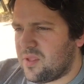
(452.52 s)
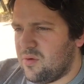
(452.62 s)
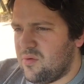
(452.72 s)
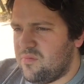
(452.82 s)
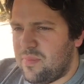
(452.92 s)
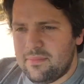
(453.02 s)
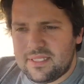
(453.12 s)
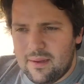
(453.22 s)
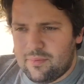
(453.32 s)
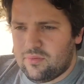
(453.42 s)
We
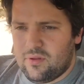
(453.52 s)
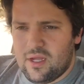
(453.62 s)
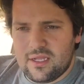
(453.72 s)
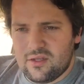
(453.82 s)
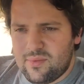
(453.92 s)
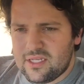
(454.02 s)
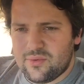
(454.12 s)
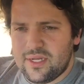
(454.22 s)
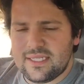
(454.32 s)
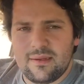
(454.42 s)
bumped up like about
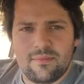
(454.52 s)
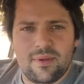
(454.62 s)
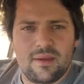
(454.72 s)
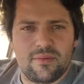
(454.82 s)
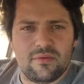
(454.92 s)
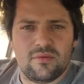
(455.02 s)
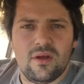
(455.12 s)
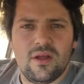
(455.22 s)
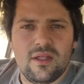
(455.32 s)
20-something people